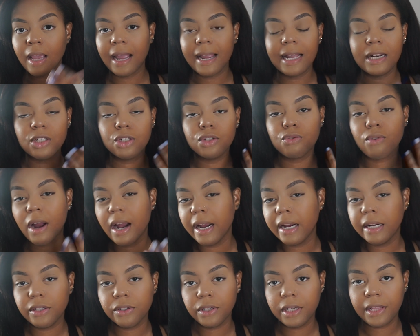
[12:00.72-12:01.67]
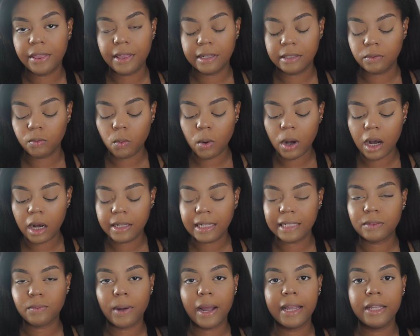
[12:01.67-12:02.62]
I get dry underneath as well.
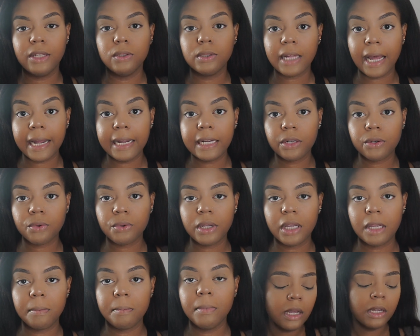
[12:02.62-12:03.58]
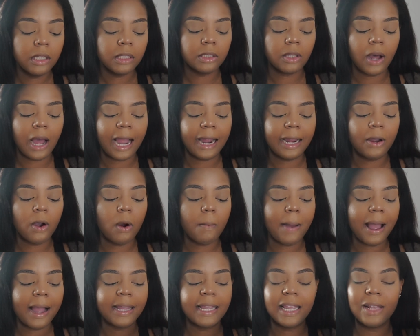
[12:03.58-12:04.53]
That's why I use eye cream. So I go
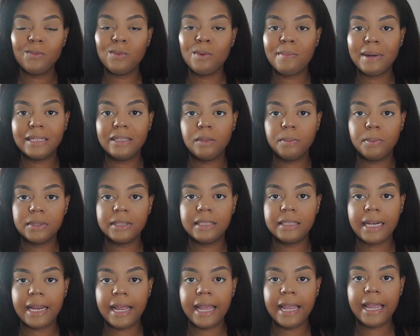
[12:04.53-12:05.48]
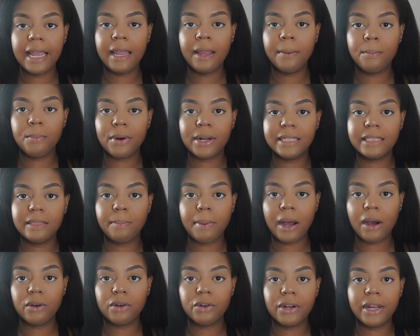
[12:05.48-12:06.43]
back in with my Superstay Press
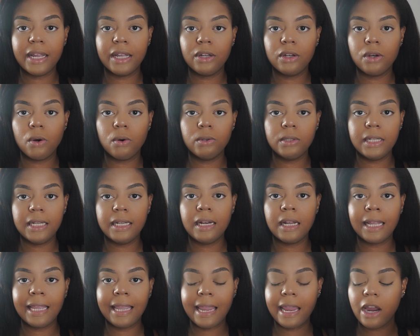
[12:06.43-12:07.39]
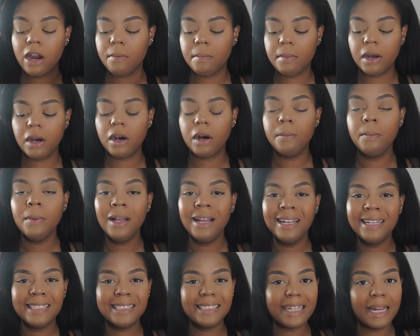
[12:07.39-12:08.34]
Powder in Golden Caramel.
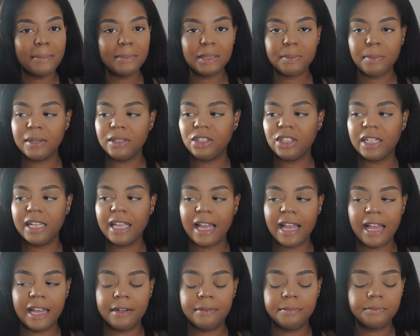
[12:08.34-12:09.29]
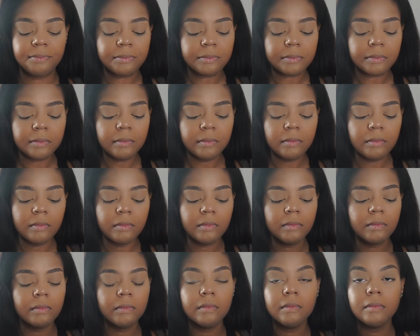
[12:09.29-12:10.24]
Same sponge again.
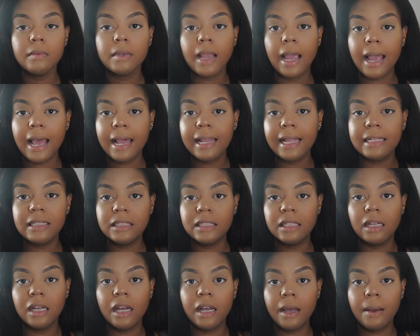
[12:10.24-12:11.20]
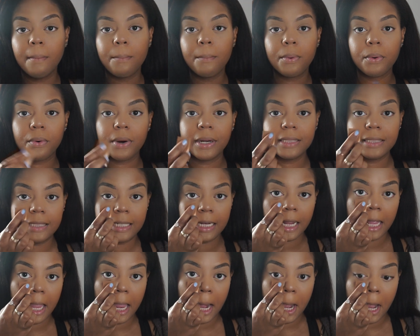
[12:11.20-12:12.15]
I like to press it
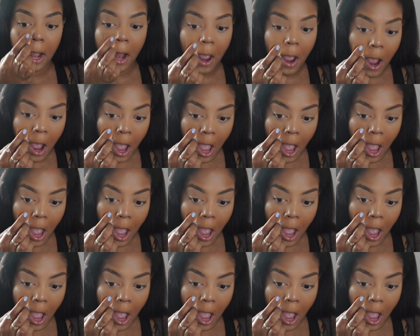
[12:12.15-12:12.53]
in.